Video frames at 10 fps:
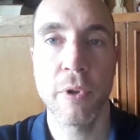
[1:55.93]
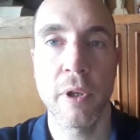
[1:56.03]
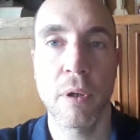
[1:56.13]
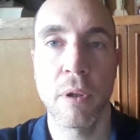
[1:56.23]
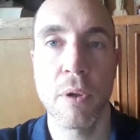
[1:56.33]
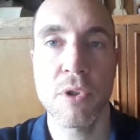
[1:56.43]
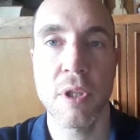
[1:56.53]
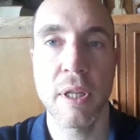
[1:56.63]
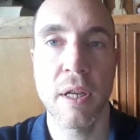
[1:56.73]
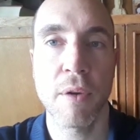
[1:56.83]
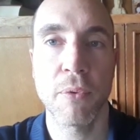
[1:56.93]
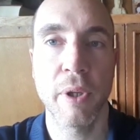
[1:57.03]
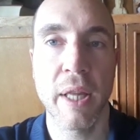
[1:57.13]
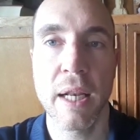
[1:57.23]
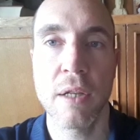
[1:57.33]
that are closely enough
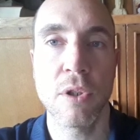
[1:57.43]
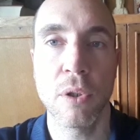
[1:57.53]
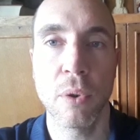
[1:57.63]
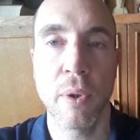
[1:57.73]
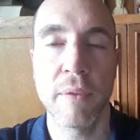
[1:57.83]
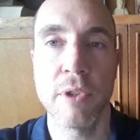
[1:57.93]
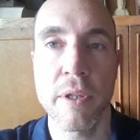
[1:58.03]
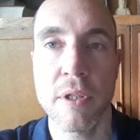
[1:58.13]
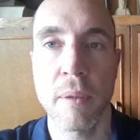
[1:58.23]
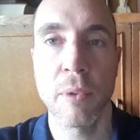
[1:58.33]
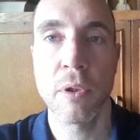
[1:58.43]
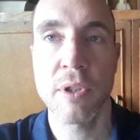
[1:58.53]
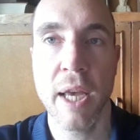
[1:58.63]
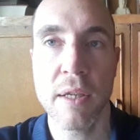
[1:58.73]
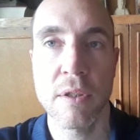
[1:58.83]
related to you have done similar
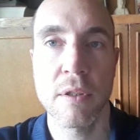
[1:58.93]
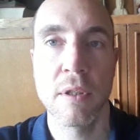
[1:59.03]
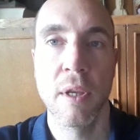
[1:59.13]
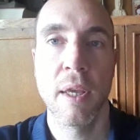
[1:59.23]
tests,